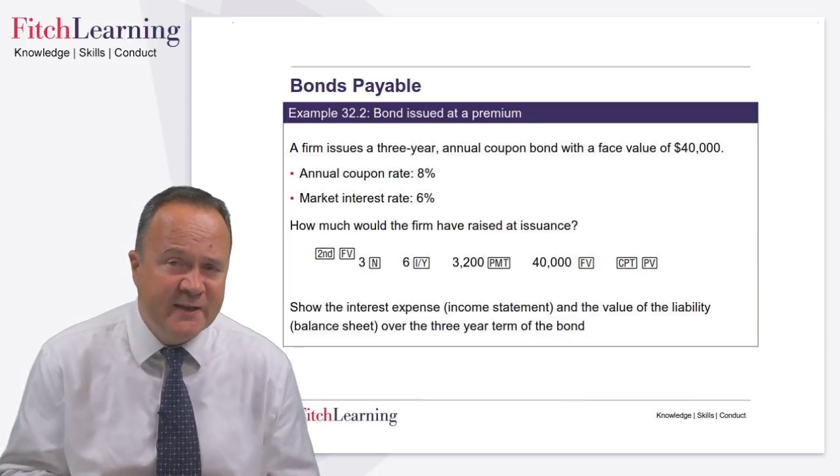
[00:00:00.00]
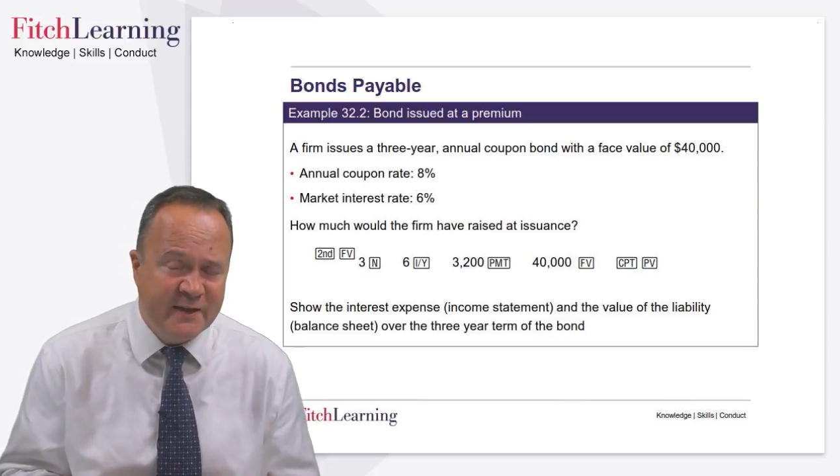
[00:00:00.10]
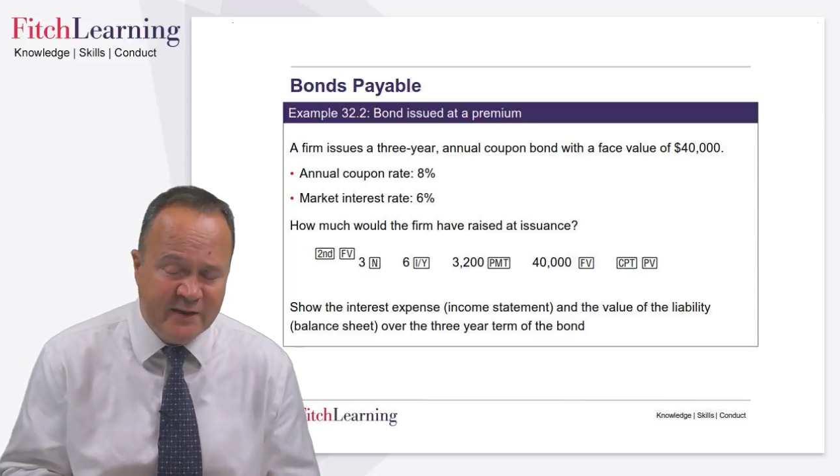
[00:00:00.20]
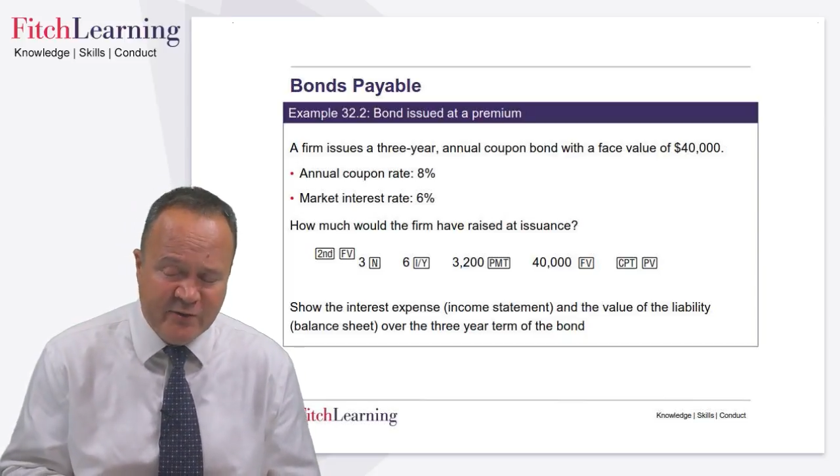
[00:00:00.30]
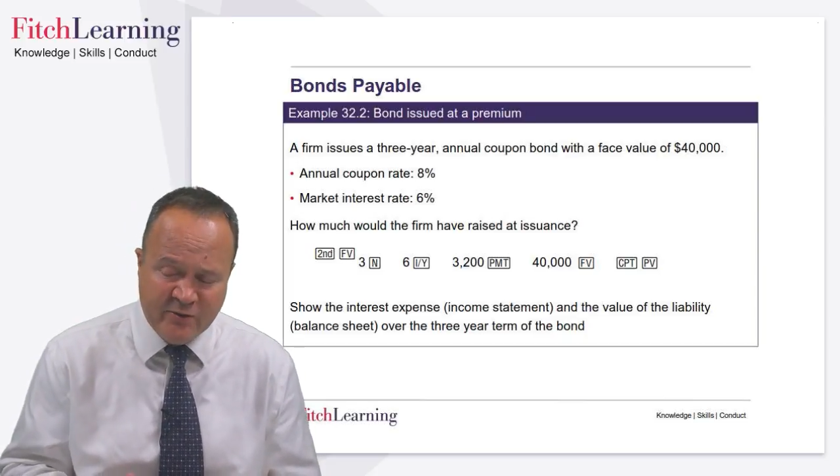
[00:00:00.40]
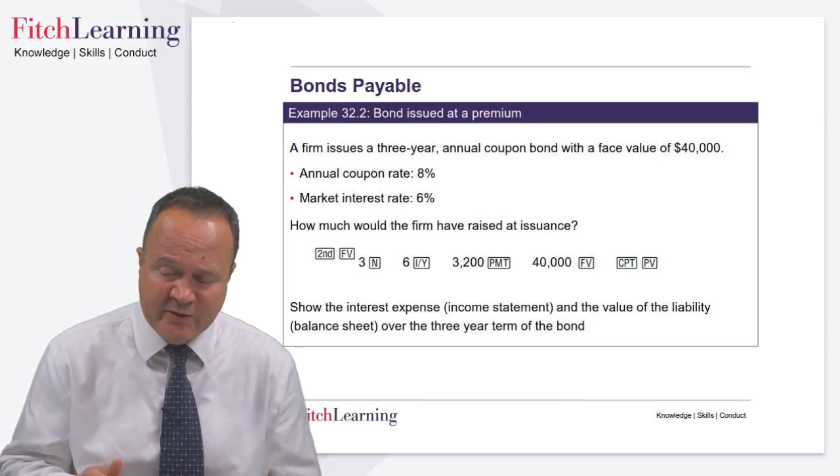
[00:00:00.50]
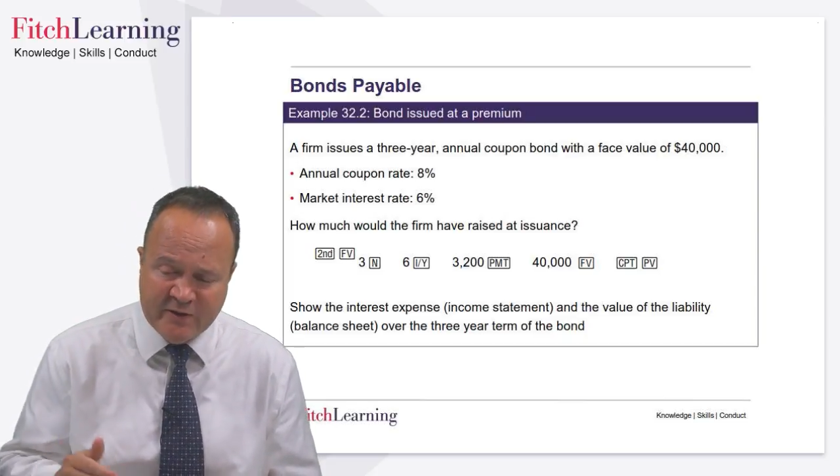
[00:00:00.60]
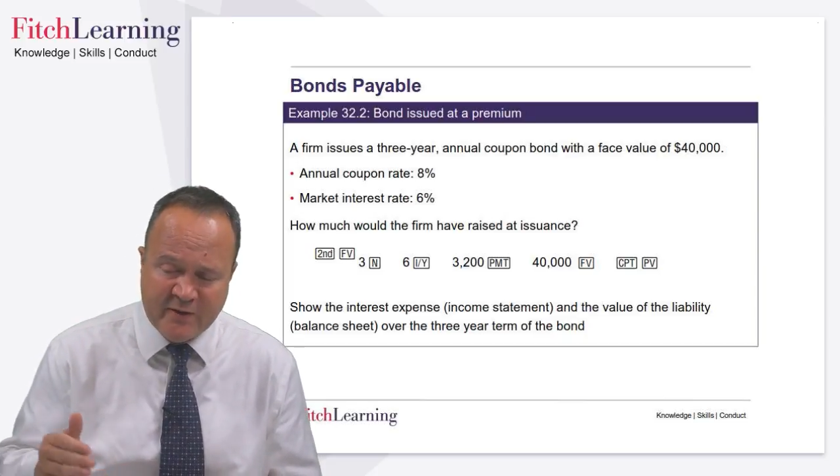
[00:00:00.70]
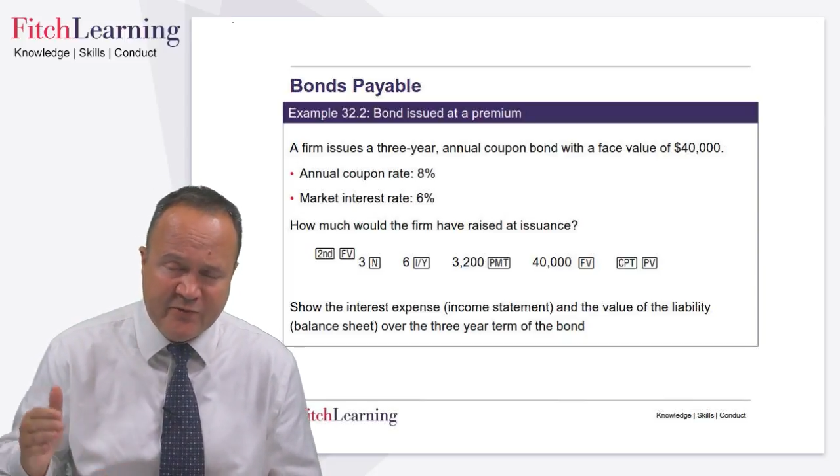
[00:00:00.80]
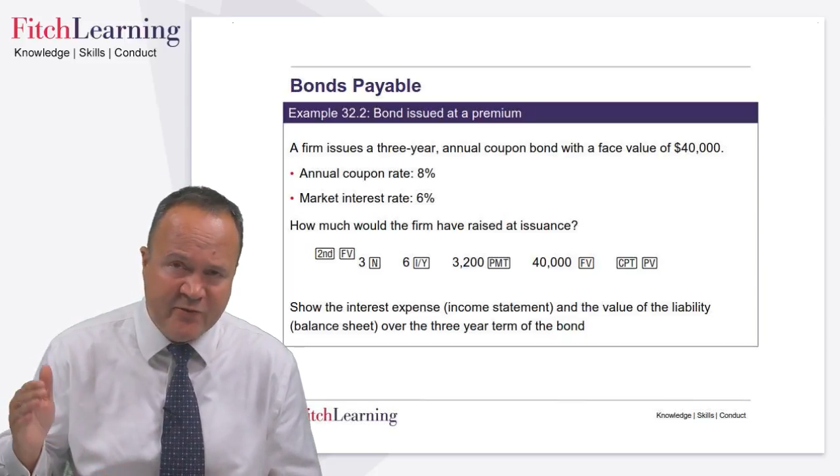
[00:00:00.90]
is you'll
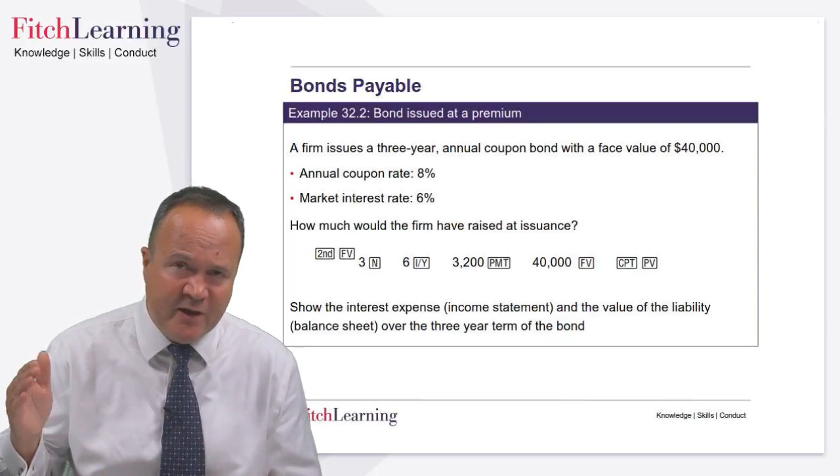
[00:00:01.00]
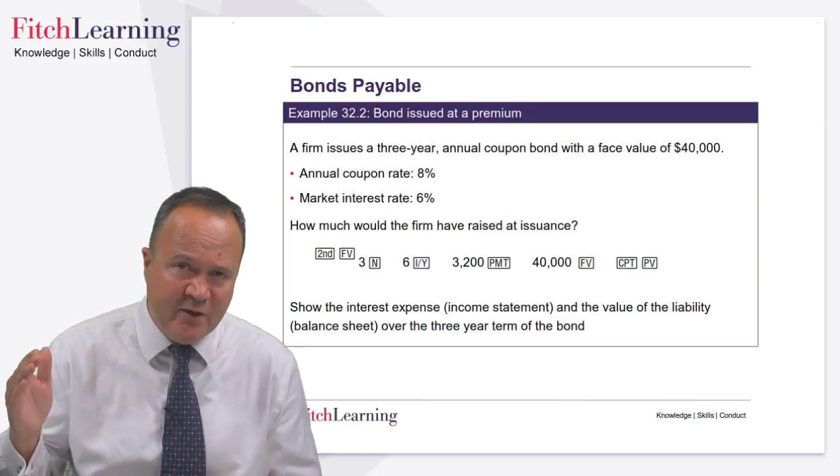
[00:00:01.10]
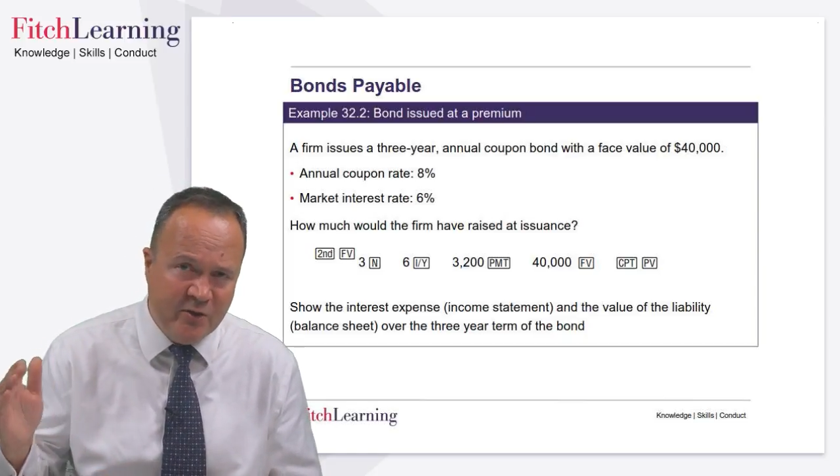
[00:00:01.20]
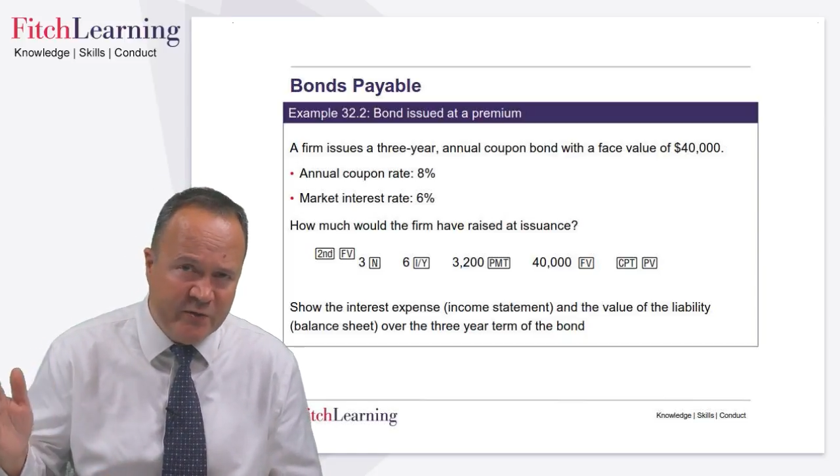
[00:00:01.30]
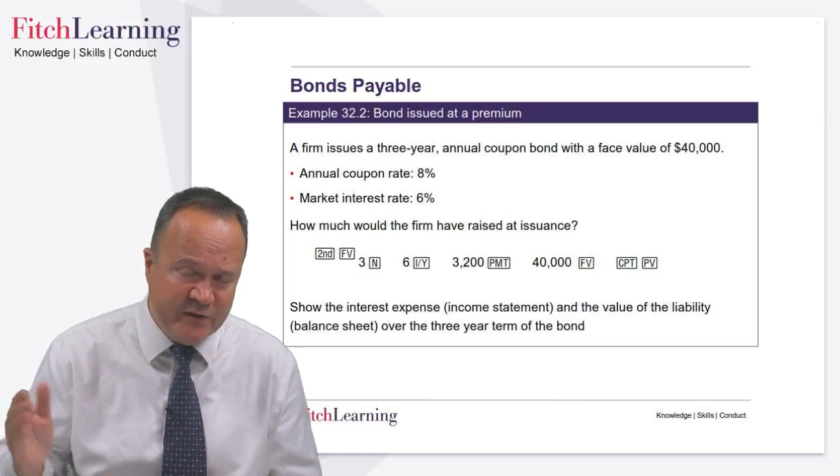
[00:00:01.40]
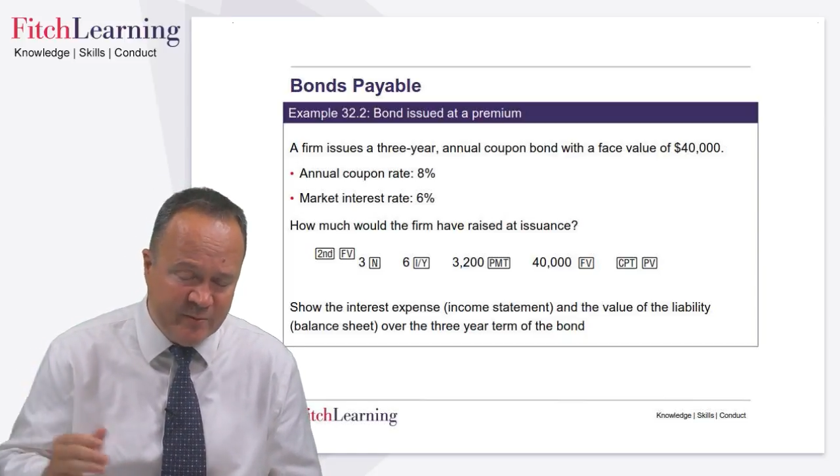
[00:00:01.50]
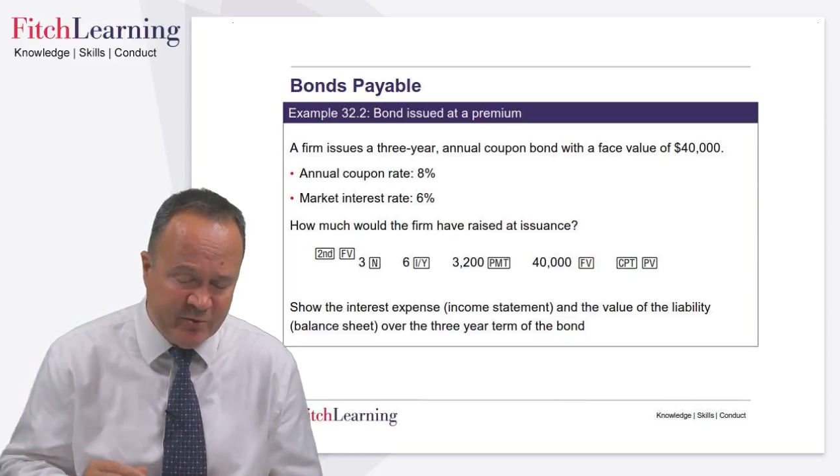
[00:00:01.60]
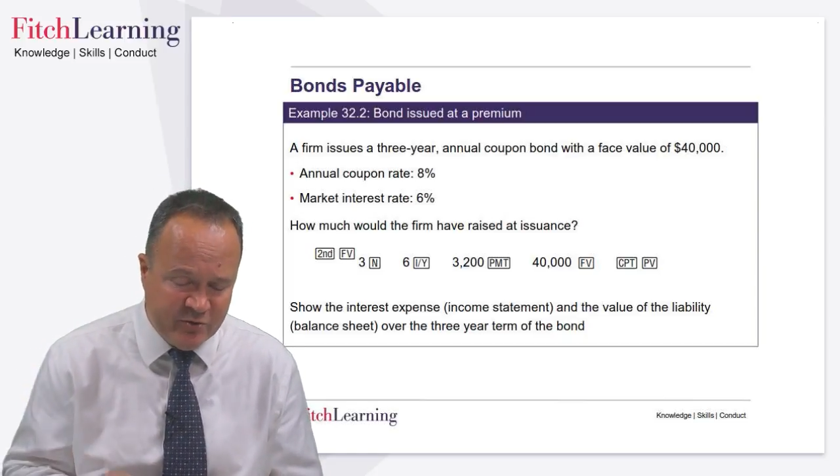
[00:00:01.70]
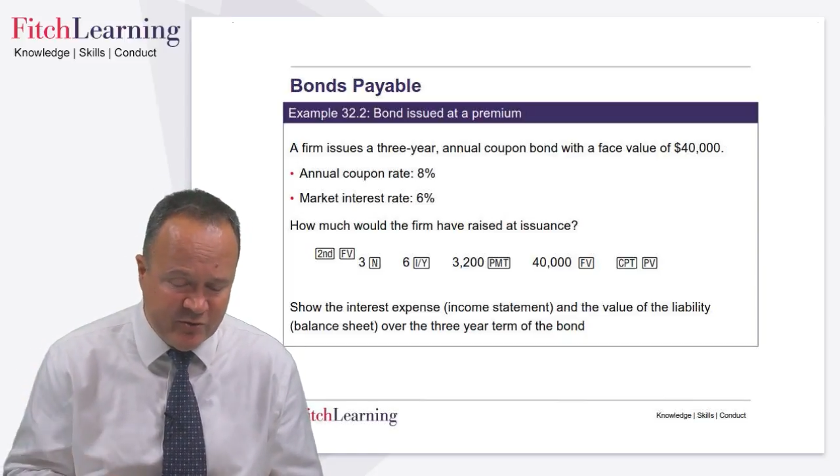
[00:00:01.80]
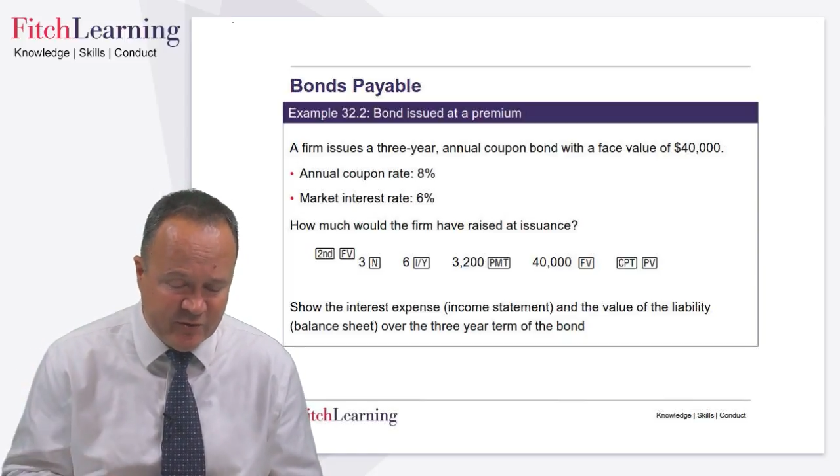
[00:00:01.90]
suffer a loss at
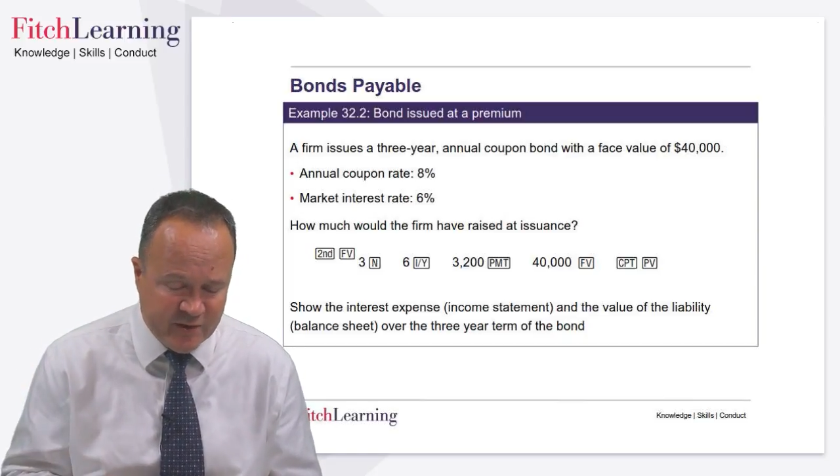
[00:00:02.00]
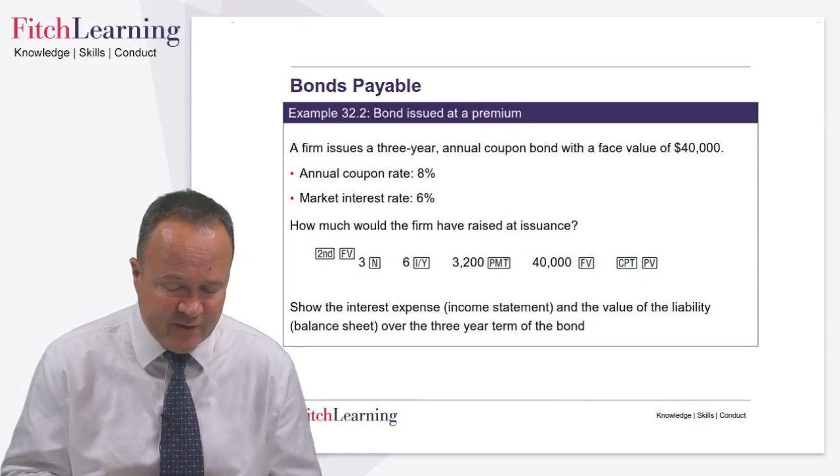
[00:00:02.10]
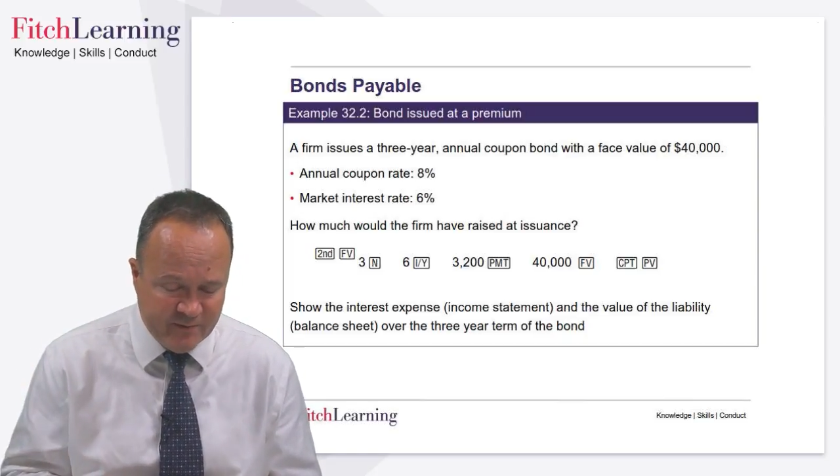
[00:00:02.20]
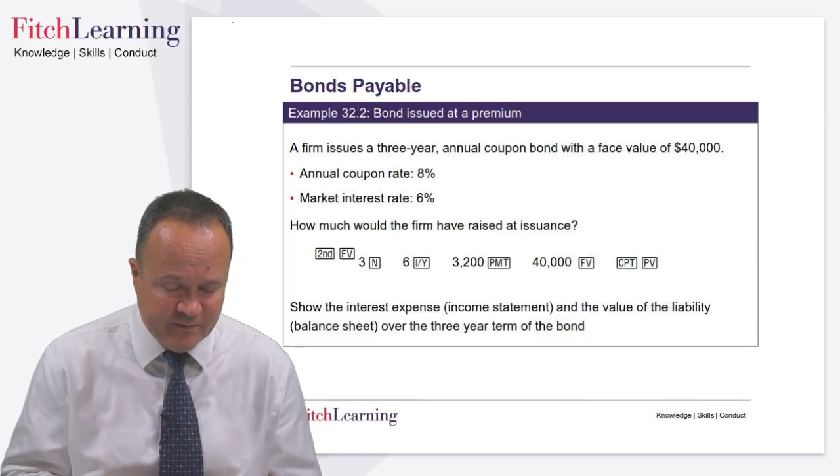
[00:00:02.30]
maturity.